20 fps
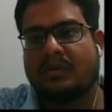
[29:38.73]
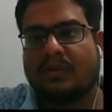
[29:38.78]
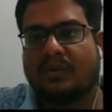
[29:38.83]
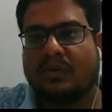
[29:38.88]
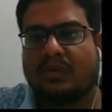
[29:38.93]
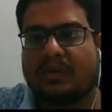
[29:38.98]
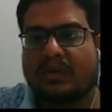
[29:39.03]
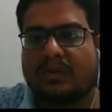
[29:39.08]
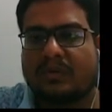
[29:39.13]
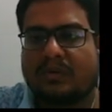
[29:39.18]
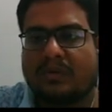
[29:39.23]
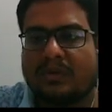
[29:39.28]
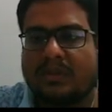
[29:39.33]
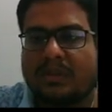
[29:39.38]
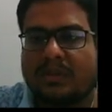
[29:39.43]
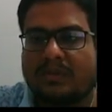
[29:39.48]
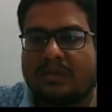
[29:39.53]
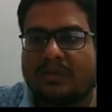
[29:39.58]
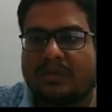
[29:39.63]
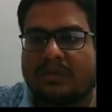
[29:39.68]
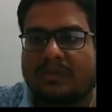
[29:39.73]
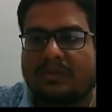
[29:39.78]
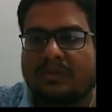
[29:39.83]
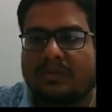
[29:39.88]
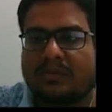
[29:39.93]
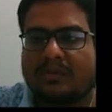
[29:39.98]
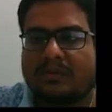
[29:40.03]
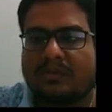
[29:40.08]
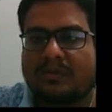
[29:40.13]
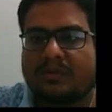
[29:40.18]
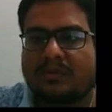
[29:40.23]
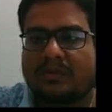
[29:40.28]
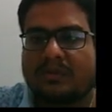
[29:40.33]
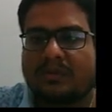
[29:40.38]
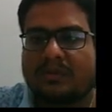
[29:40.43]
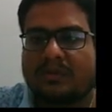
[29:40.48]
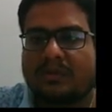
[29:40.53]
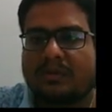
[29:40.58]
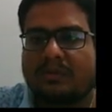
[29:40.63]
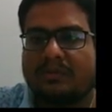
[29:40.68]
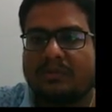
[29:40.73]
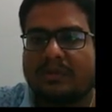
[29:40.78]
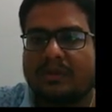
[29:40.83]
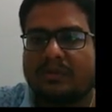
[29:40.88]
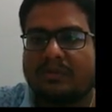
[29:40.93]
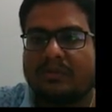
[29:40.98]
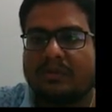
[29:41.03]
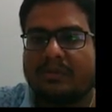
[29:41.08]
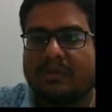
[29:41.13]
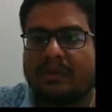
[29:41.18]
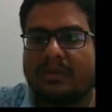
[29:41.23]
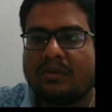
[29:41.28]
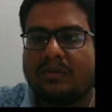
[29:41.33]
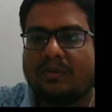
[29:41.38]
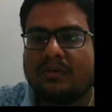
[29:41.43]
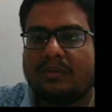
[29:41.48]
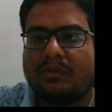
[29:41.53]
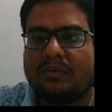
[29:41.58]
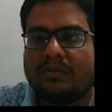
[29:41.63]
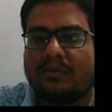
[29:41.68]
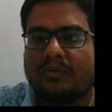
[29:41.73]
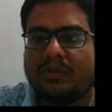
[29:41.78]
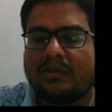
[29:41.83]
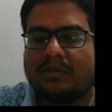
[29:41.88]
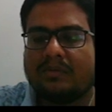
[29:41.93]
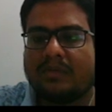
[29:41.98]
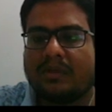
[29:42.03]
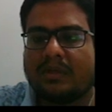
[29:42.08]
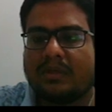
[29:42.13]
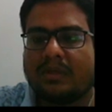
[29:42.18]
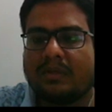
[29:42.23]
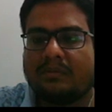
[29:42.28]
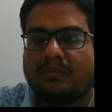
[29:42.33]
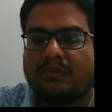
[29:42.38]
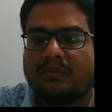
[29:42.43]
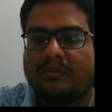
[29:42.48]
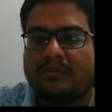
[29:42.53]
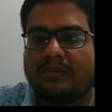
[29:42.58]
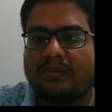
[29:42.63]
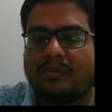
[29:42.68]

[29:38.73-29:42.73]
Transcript: Okay, so this will come